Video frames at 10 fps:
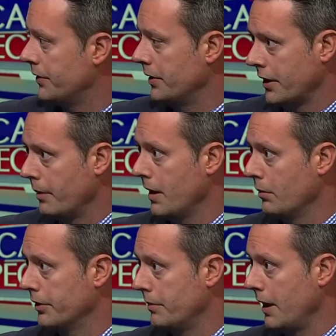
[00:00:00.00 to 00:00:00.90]
seat's got to be
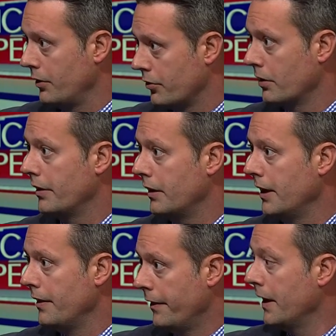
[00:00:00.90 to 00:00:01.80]
able to make sure that
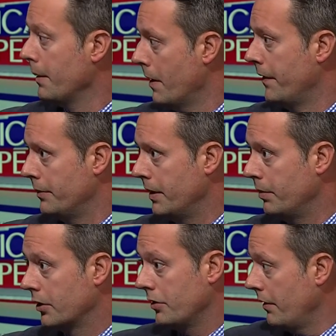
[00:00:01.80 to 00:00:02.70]
they think about that big
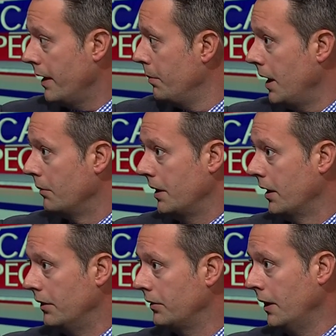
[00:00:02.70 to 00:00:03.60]
picture and think big
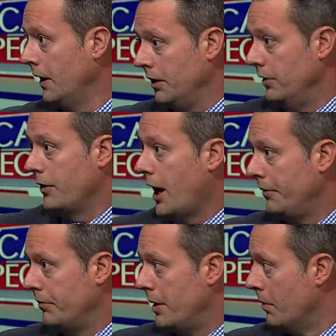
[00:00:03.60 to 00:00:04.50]
because you've
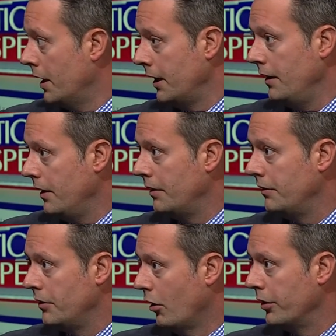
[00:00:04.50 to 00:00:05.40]
got the money,
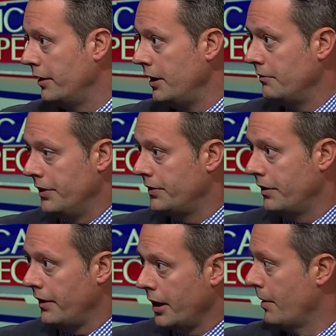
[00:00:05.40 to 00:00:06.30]
and all you need is
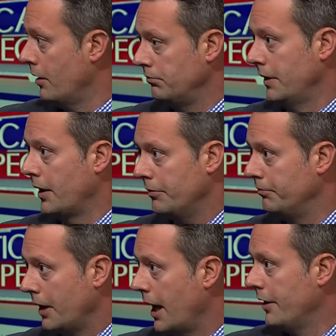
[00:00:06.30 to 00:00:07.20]
to think about how to
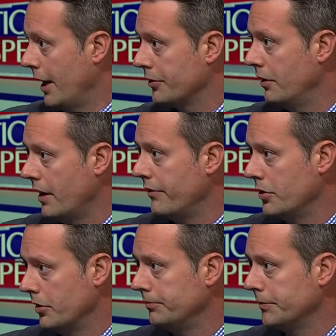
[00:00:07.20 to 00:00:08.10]
execute that
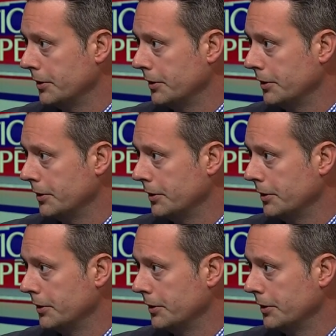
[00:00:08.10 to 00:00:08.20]
vision.